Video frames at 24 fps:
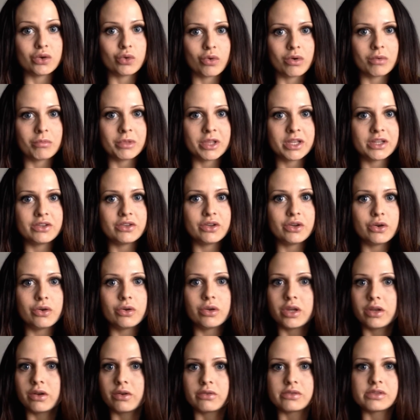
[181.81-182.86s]
normally do,
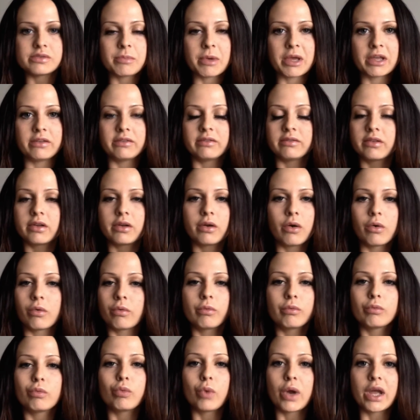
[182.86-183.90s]
spend a
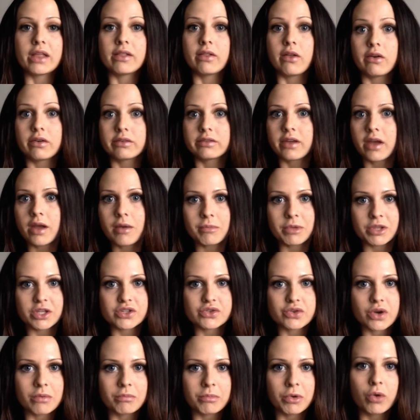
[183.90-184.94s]
way long time on the
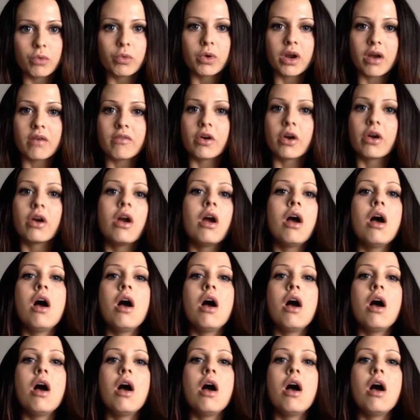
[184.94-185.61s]
treadmill, whatever.